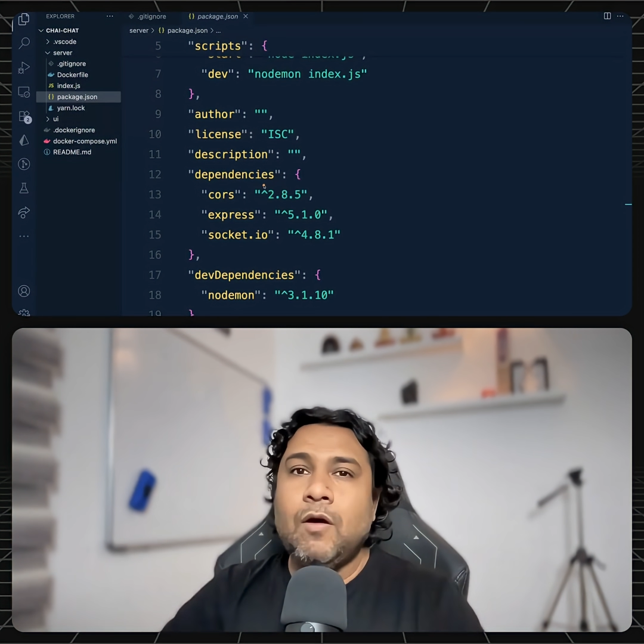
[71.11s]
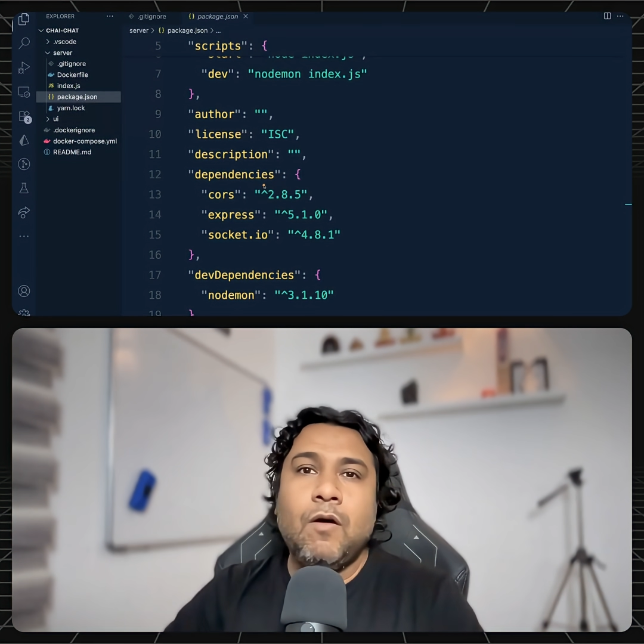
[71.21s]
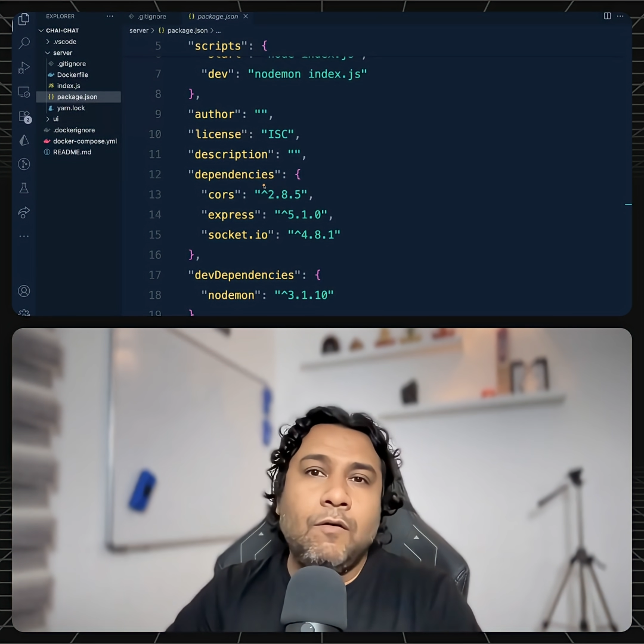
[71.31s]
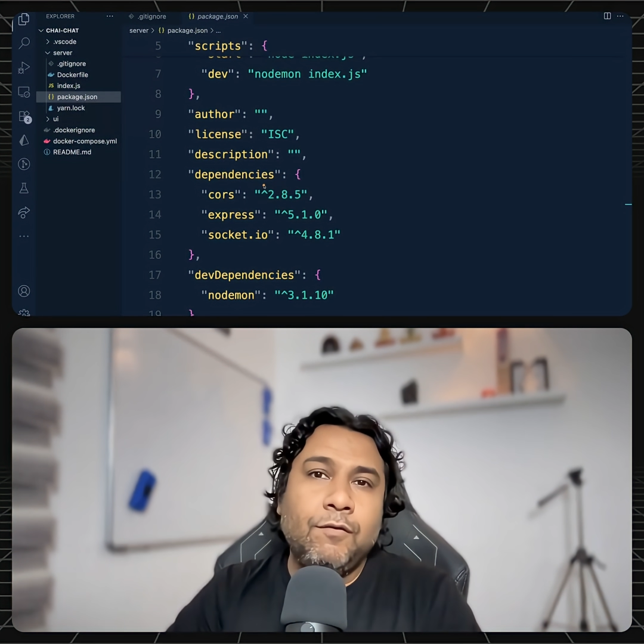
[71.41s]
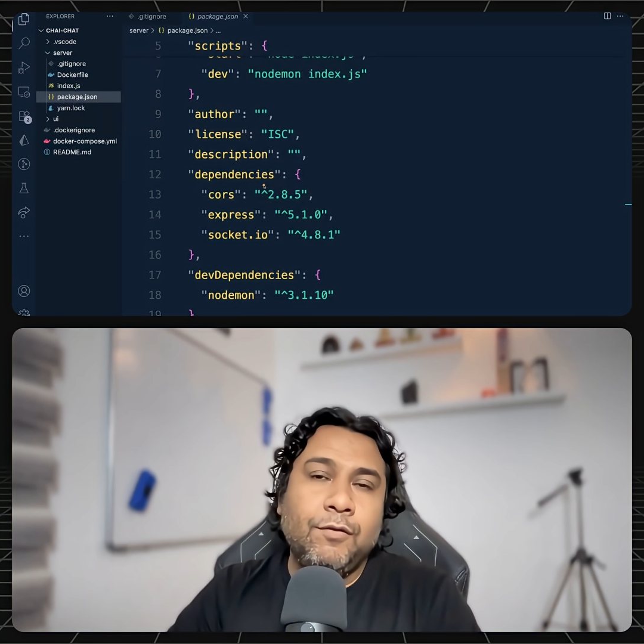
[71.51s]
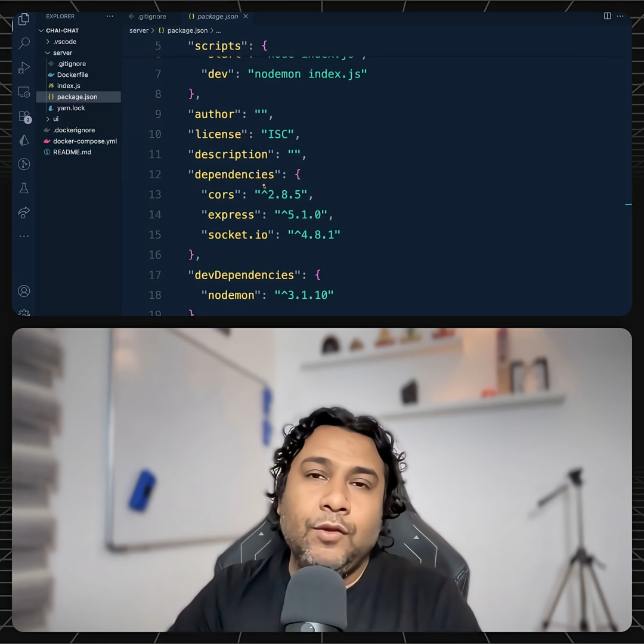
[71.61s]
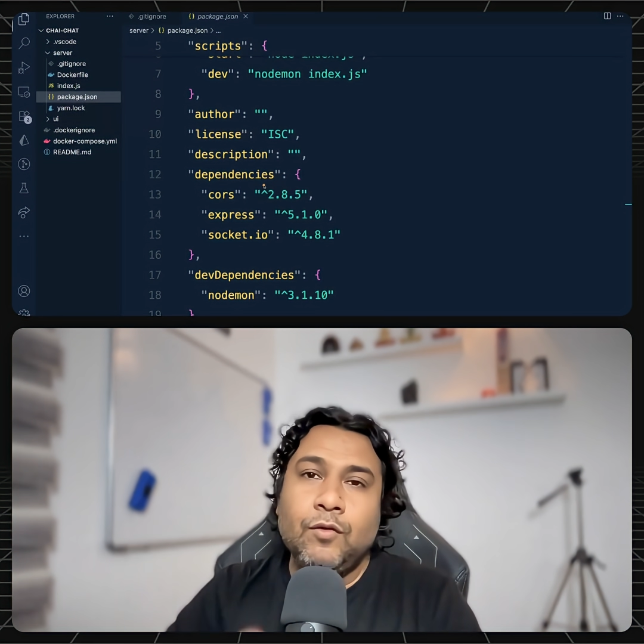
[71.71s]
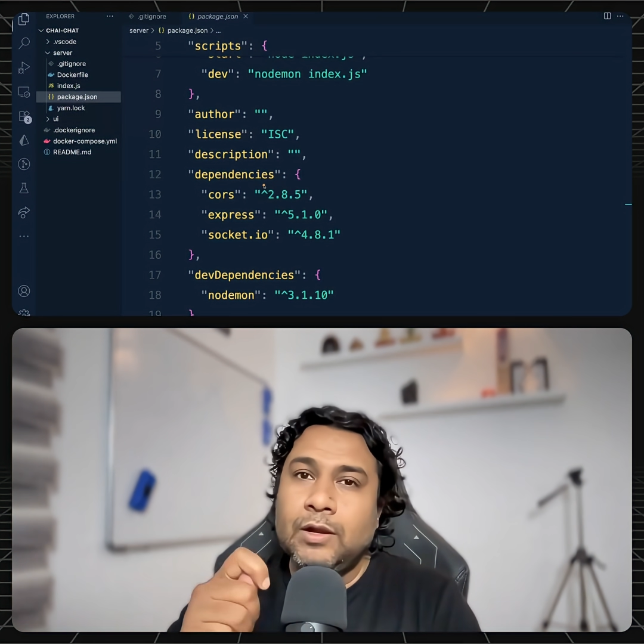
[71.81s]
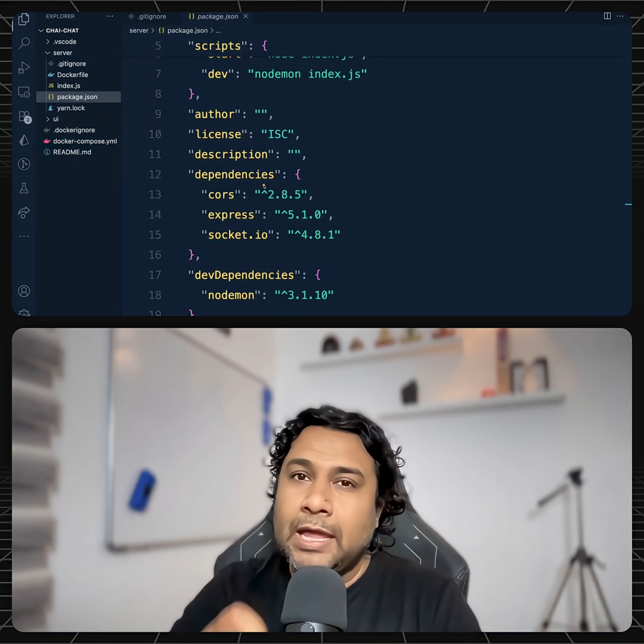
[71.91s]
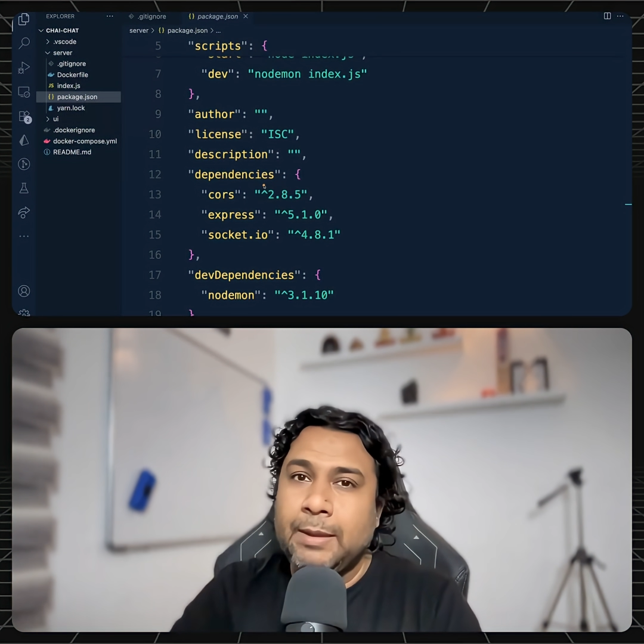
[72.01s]
of
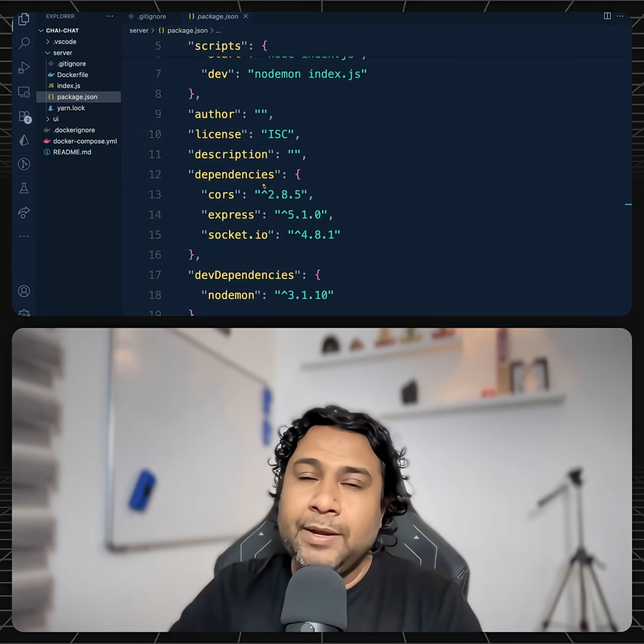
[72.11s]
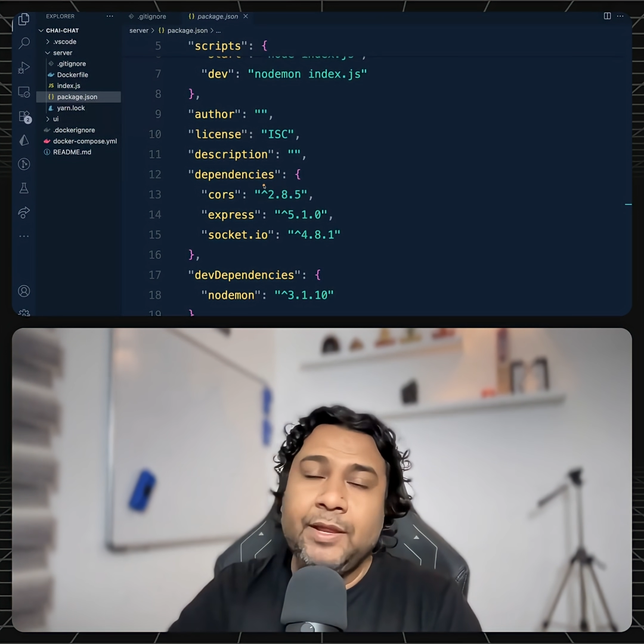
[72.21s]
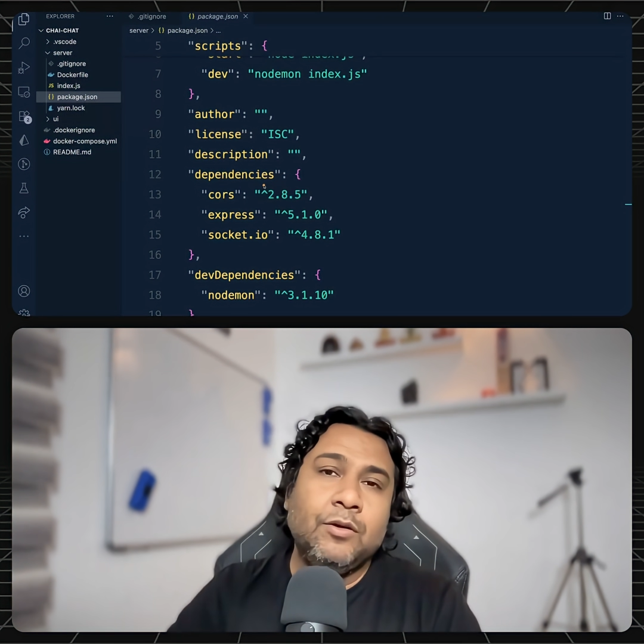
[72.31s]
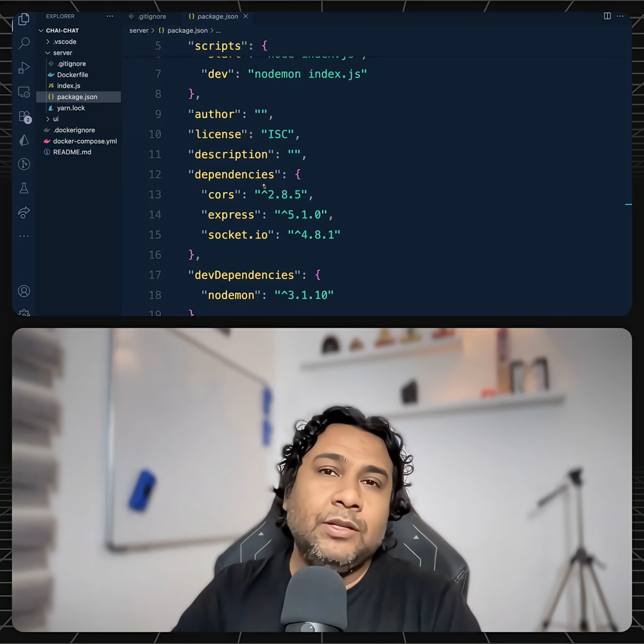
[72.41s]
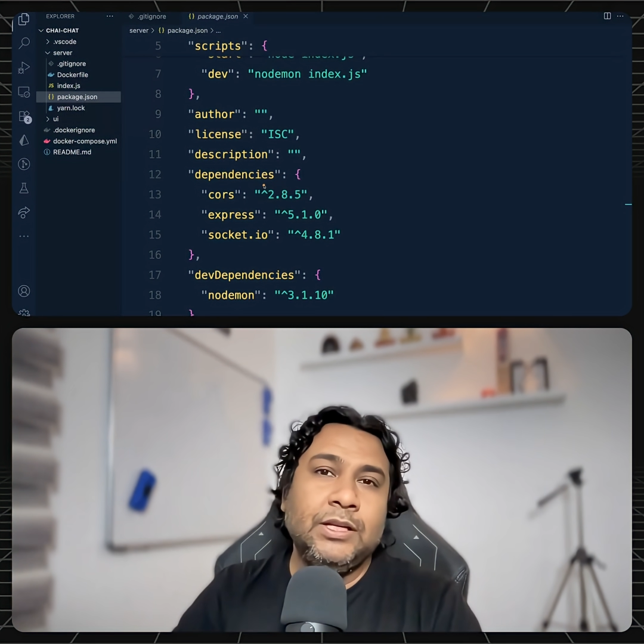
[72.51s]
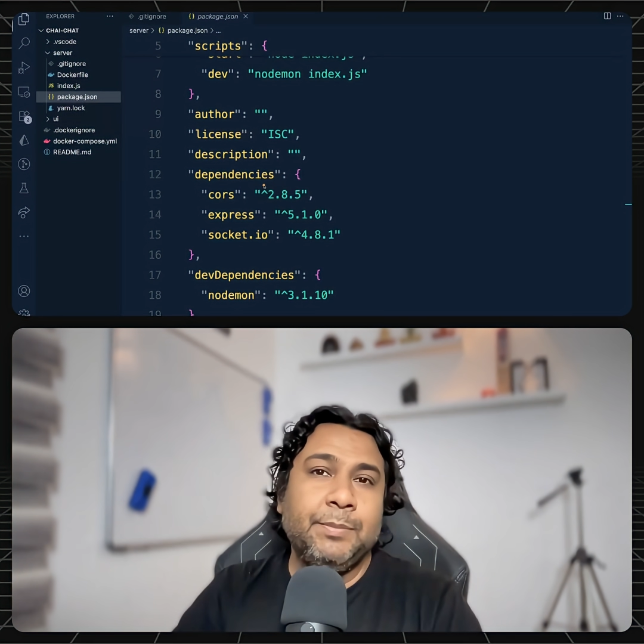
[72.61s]
your library or the